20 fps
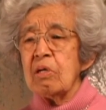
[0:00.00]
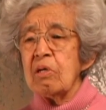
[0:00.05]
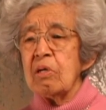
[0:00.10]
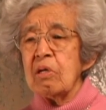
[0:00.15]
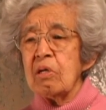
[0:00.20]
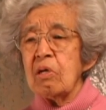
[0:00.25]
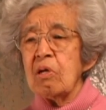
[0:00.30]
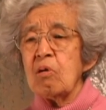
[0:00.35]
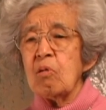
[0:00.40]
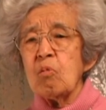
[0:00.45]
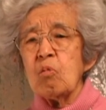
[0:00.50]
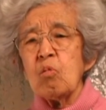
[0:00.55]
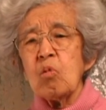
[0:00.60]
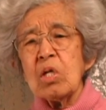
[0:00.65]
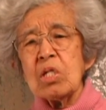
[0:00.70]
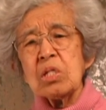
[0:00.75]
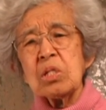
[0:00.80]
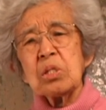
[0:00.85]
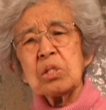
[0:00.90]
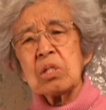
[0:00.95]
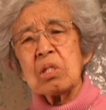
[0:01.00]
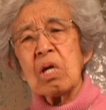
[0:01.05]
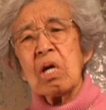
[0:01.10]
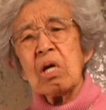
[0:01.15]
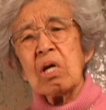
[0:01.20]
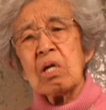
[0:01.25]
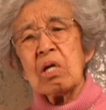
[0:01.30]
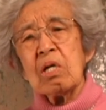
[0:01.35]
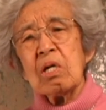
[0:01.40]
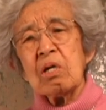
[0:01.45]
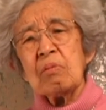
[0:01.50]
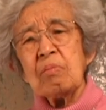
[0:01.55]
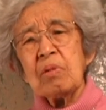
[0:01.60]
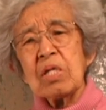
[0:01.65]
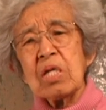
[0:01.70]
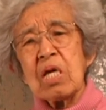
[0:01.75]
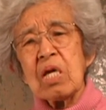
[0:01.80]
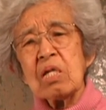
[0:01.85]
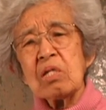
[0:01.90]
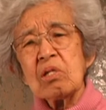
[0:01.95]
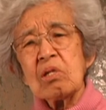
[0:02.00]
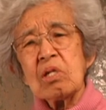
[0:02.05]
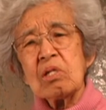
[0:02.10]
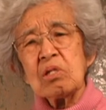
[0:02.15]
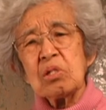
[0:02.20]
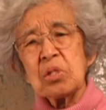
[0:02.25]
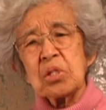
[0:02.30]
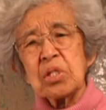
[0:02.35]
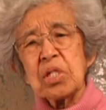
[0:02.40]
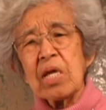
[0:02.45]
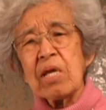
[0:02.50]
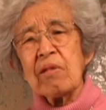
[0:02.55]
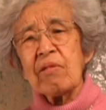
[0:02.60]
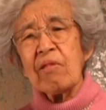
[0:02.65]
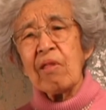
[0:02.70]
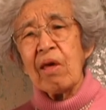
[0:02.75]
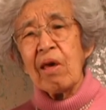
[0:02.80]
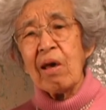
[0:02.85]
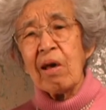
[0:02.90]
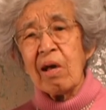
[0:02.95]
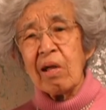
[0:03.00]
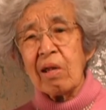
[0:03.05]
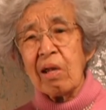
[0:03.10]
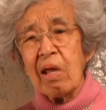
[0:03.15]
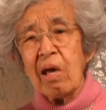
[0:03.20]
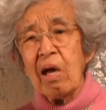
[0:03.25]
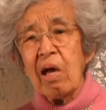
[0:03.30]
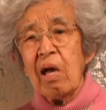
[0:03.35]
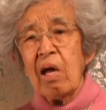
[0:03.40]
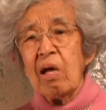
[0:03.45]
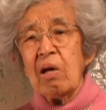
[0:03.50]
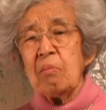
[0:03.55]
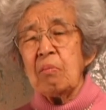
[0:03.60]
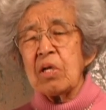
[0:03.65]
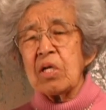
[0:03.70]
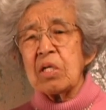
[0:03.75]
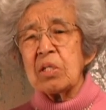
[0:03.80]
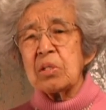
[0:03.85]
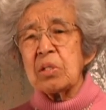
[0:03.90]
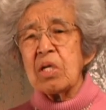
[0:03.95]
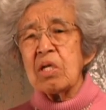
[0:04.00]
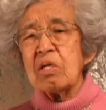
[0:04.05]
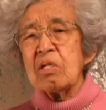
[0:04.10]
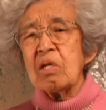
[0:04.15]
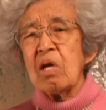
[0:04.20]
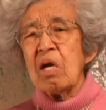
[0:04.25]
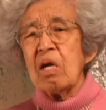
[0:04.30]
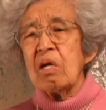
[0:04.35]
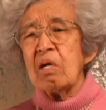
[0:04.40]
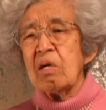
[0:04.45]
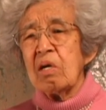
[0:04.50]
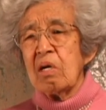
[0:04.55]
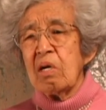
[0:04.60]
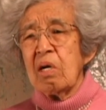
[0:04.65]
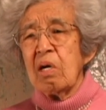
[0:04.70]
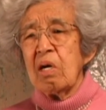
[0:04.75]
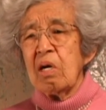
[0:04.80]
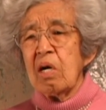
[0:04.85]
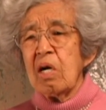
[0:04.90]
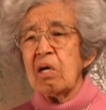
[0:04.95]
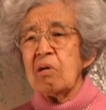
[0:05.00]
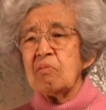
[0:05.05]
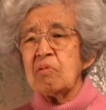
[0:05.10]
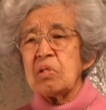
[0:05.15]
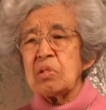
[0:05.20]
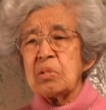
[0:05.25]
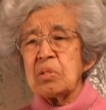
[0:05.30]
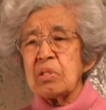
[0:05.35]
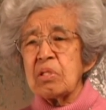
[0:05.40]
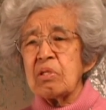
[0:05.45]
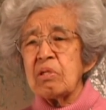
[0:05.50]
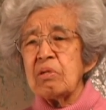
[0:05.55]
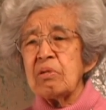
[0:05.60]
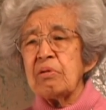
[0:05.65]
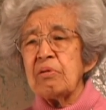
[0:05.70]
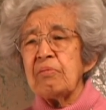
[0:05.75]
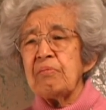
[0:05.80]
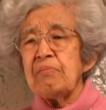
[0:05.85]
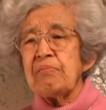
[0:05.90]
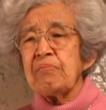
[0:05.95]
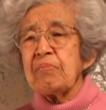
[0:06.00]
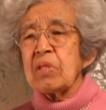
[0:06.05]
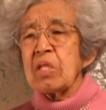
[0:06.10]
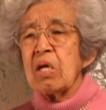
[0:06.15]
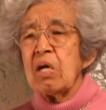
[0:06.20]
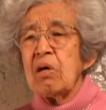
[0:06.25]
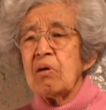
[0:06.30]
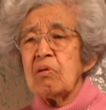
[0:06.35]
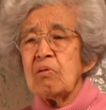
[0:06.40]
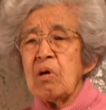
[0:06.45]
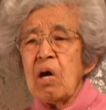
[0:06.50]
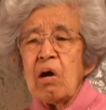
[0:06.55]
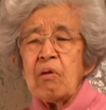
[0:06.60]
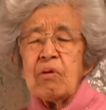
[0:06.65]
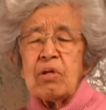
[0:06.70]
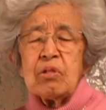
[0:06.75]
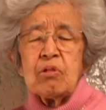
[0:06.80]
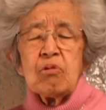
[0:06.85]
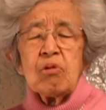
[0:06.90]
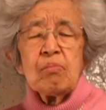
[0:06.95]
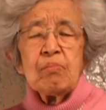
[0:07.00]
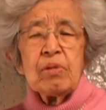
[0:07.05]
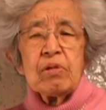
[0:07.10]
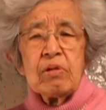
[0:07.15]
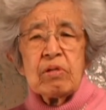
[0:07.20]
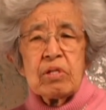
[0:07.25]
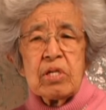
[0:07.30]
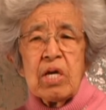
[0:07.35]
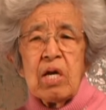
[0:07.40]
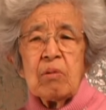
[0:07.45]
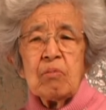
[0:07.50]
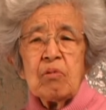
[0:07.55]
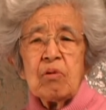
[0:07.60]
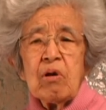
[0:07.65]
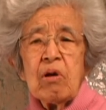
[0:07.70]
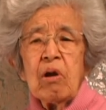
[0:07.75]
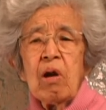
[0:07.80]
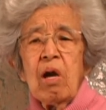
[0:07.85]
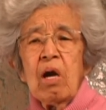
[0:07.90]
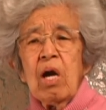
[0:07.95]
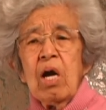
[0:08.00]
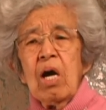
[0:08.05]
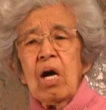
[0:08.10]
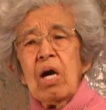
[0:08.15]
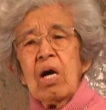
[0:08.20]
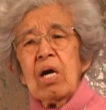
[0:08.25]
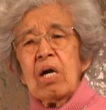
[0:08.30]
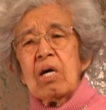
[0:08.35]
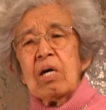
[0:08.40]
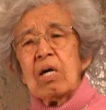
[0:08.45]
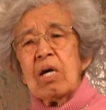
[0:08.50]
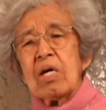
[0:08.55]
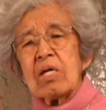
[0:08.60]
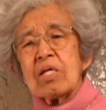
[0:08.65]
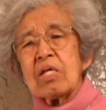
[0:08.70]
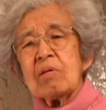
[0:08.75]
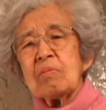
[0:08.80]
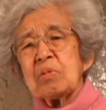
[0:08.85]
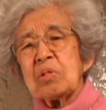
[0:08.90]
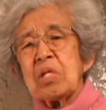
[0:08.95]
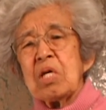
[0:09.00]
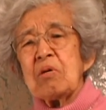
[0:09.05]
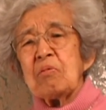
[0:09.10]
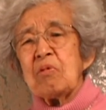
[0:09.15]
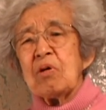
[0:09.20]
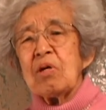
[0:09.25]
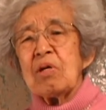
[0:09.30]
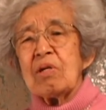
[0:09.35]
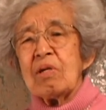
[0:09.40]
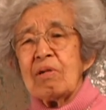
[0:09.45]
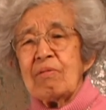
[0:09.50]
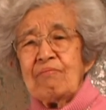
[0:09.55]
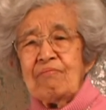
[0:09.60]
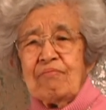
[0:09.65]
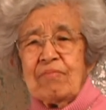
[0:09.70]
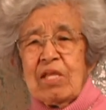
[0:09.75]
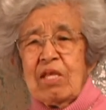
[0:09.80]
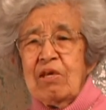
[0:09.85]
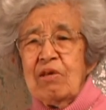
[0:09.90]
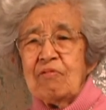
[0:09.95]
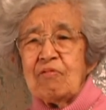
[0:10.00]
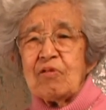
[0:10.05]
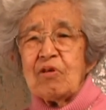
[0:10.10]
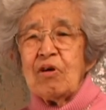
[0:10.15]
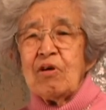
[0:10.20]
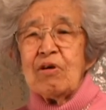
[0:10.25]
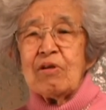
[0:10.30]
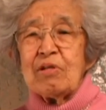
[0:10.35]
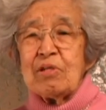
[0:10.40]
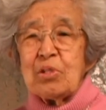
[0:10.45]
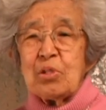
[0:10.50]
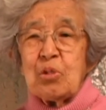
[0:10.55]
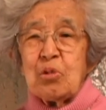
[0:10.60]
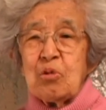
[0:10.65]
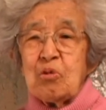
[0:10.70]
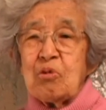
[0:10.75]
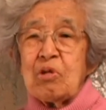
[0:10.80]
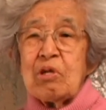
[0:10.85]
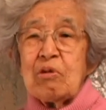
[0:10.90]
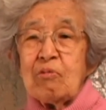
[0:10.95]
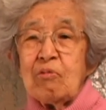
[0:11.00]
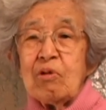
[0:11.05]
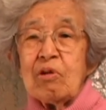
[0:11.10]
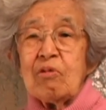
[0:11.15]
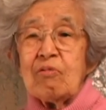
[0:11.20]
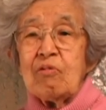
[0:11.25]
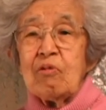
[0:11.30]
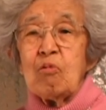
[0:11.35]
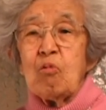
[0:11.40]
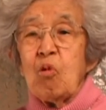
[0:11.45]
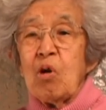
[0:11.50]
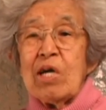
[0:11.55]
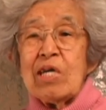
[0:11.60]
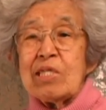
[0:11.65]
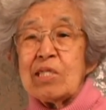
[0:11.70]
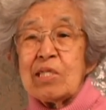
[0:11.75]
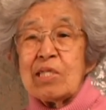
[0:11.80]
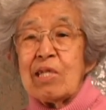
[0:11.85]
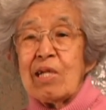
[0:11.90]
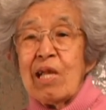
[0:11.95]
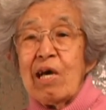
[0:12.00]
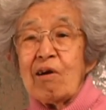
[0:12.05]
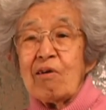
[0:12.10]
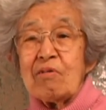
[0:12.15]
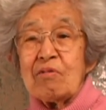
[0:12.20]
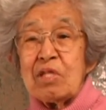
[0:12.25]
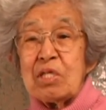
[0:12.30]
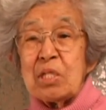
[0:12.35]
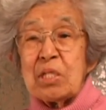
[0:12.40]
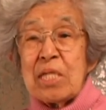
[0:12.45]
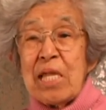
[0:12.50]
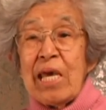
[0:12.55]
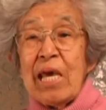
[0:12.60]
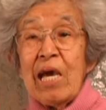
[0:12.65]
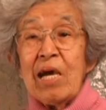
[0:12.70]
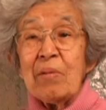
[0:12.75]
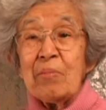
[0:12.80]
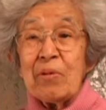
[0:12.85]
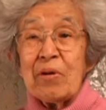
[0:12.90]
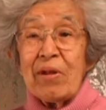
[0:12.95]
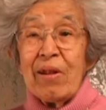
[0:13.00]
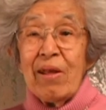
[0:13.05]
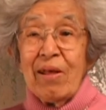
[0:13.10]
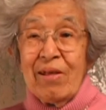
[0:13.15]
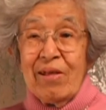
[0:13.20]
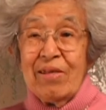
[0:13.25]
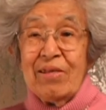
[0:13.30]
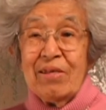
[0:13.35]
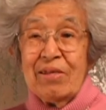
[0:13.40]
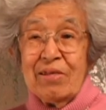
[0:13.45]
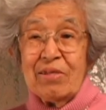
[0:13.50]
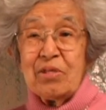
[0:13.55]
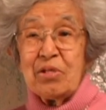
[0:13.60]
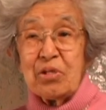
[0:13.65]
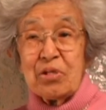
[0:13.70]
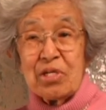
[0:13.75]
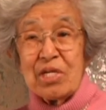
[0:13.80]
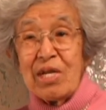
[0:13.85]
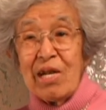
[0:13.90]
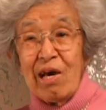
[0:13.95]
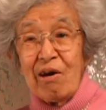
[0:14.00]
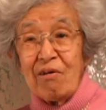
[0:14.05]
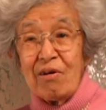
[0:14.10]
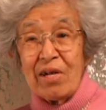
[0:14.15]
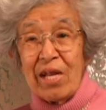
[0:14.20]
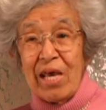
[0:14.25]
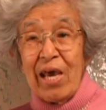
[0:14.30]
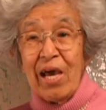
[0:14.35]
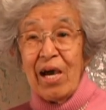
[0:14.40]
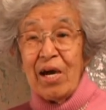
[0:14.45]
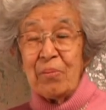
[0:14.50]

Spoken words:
once I began to understand that, because I went through a period of time where I kept saying, well, if God is so great and wonderful, why is he allowing this to happen? He shouldn't allow it to happen.